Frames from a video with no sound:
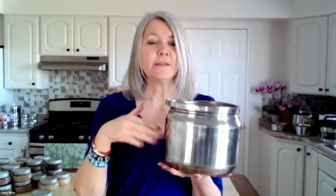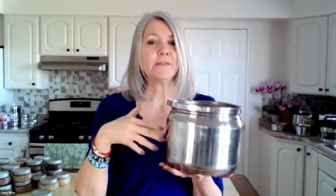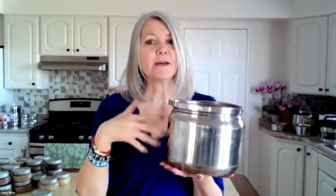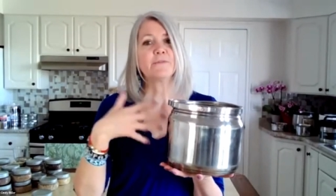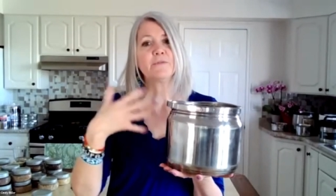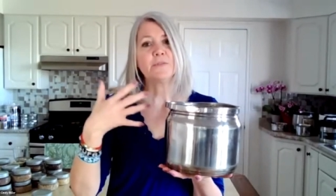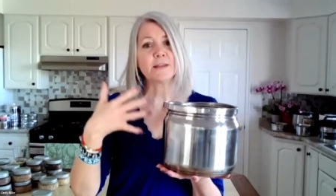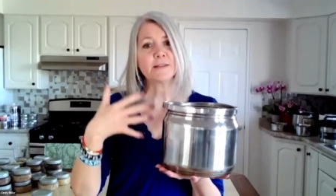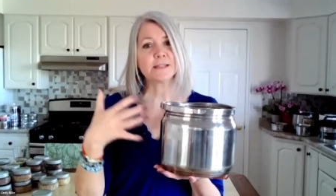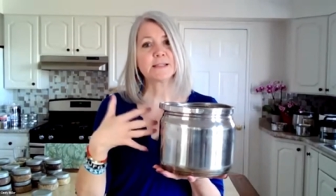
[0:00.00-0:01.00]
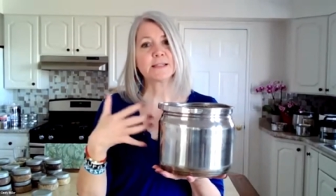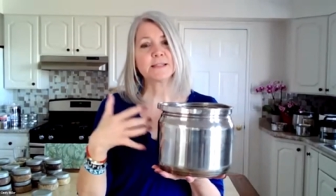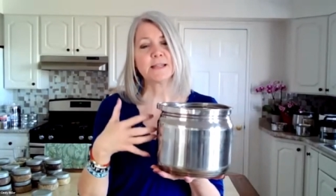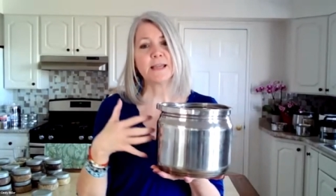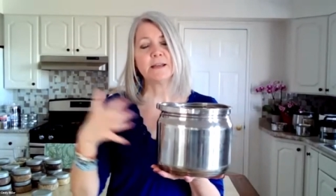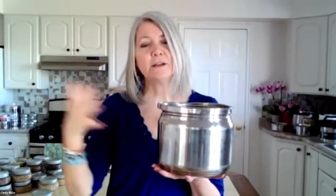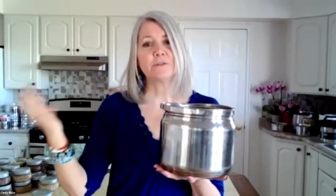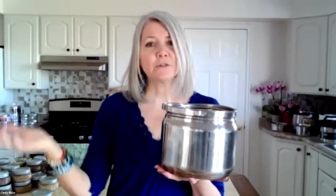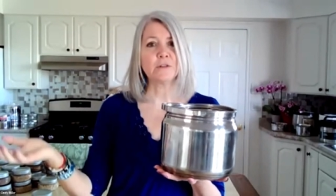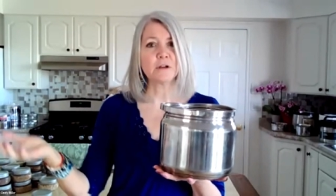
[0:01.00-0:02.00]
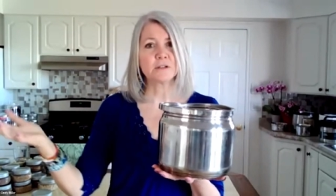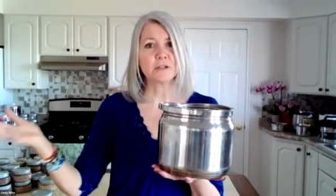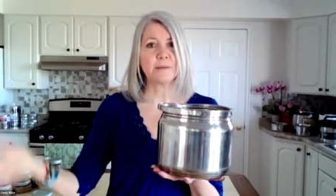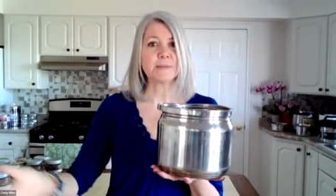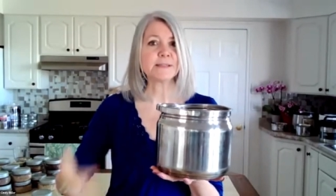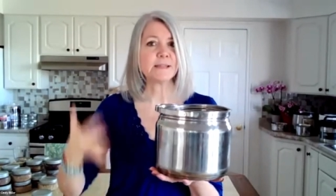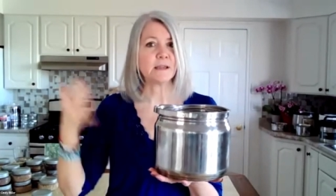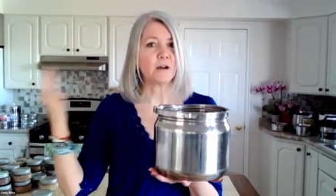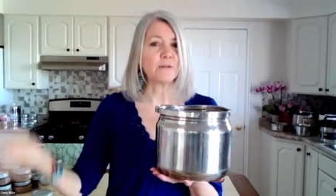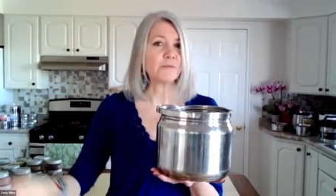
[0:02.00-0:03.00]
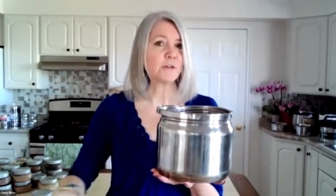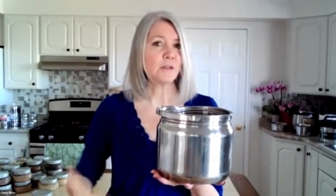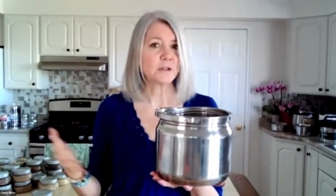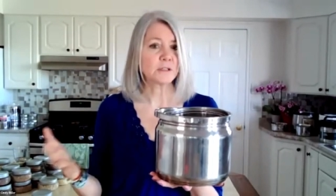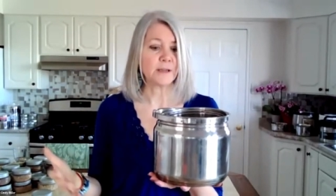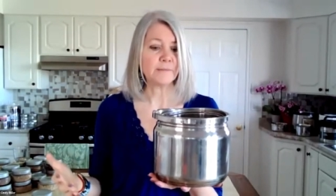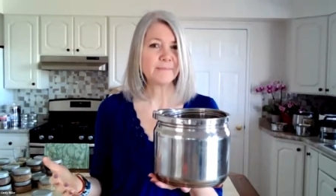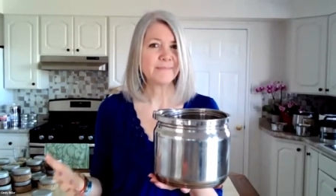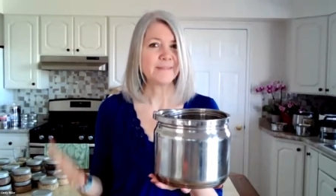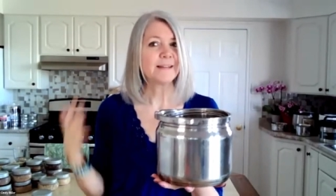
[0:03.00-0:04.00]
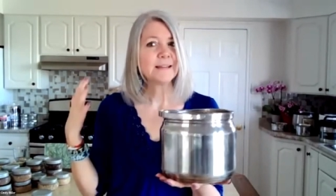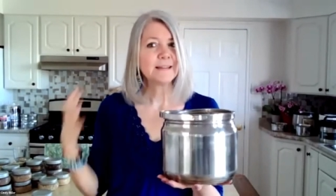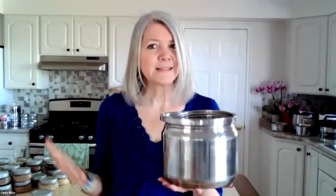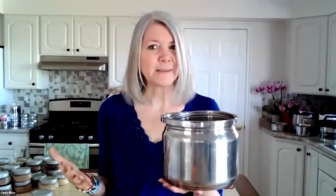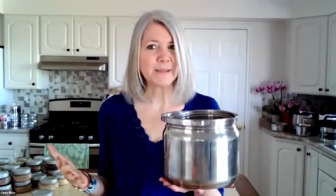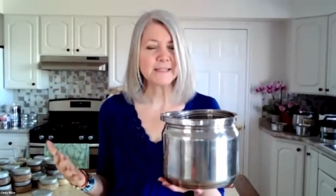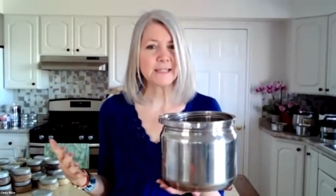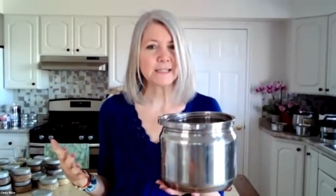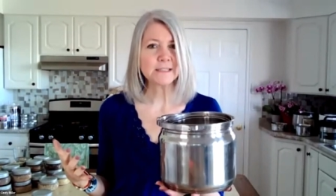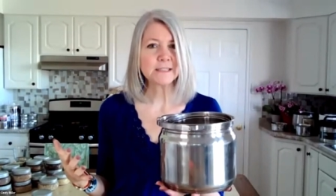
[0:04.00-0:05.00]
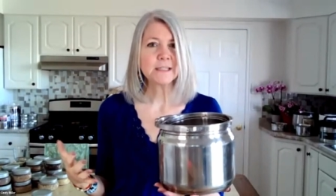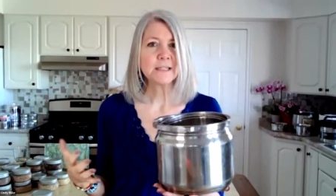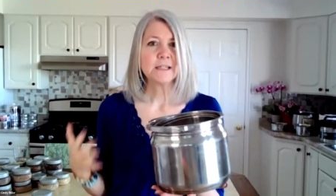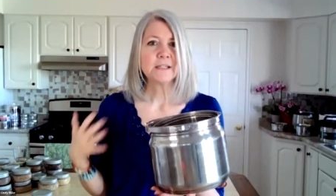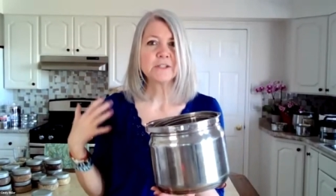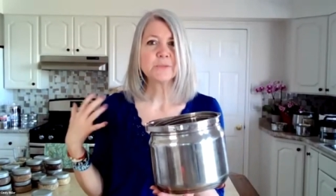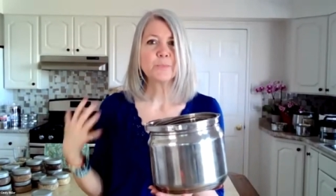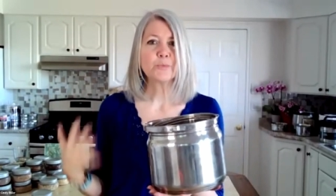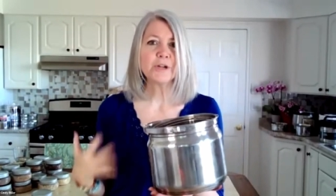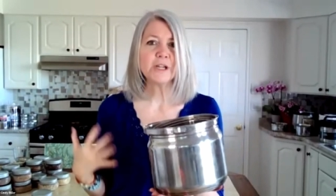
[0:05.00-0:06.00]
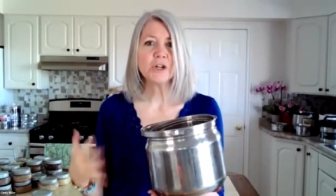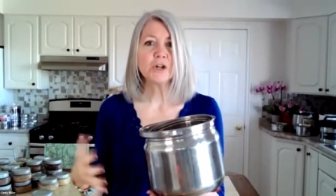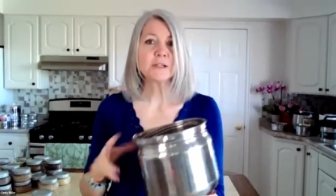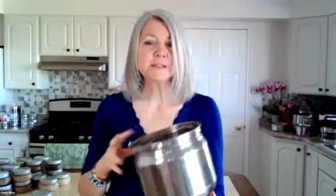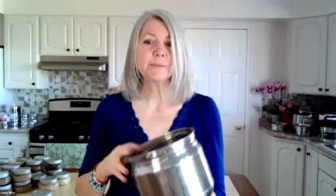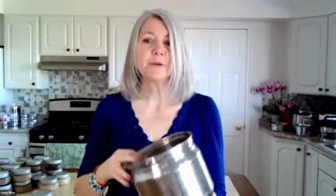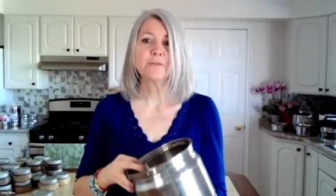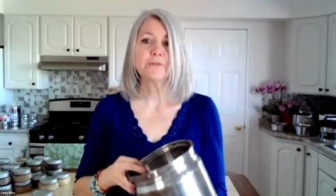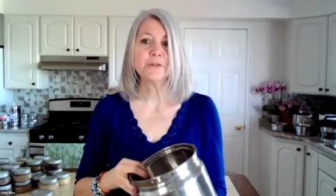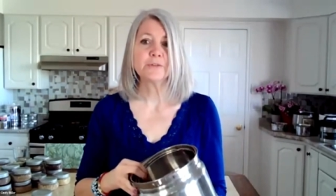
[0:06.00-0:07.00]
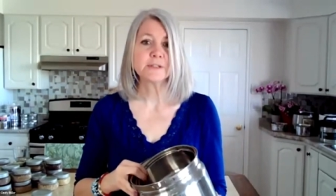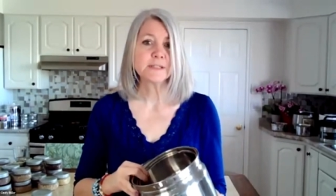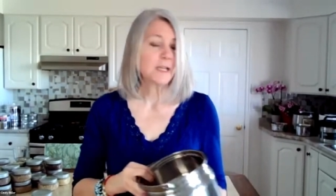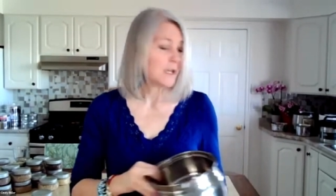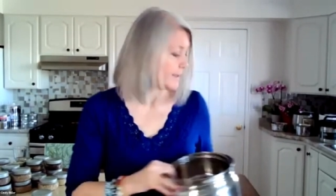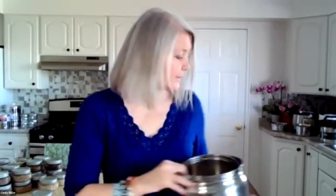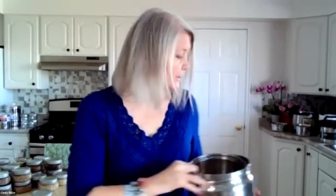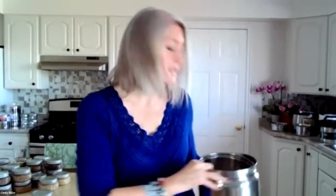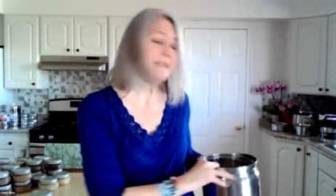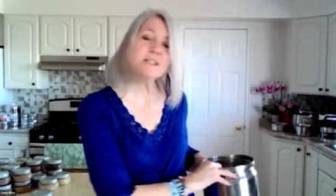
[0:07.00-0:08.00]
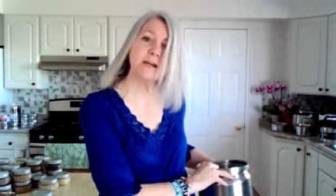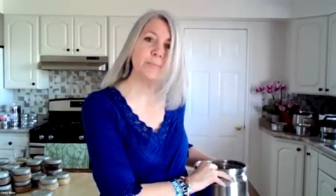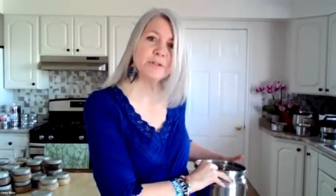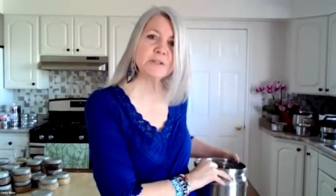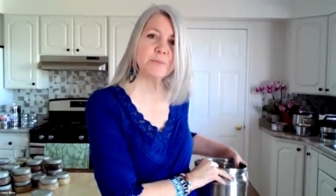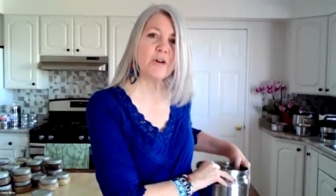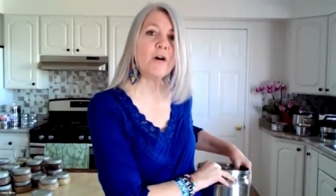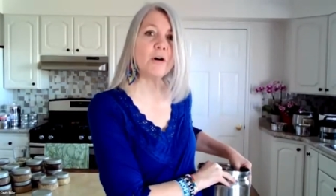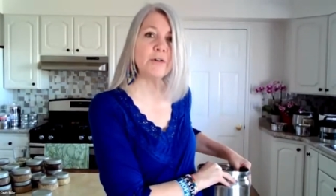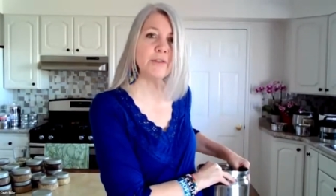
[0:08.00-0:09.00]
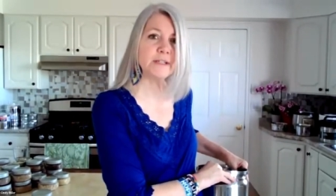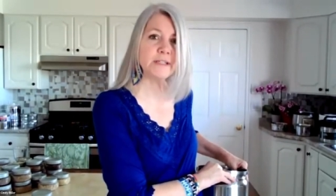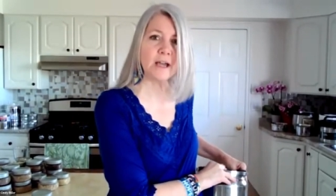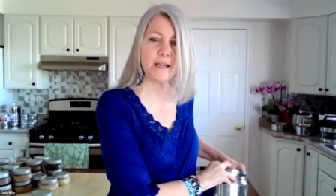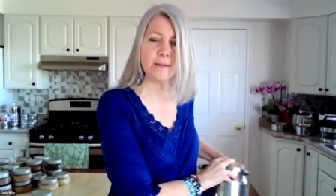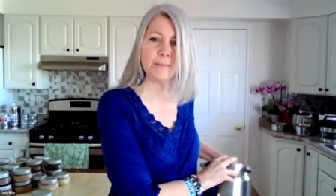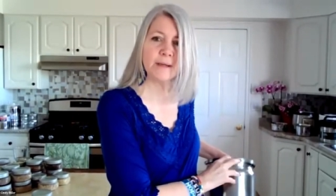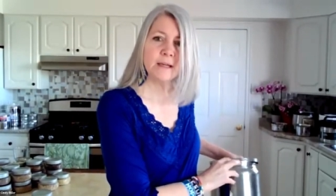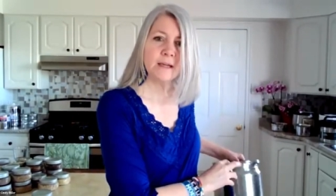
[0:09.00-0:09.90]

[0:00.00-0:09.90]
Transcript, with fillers: then that's, that this can stay in here for a long time and stay hot for a long time. Does that make sense? Just pre-cook some of your foods. I used to teach that principle all the time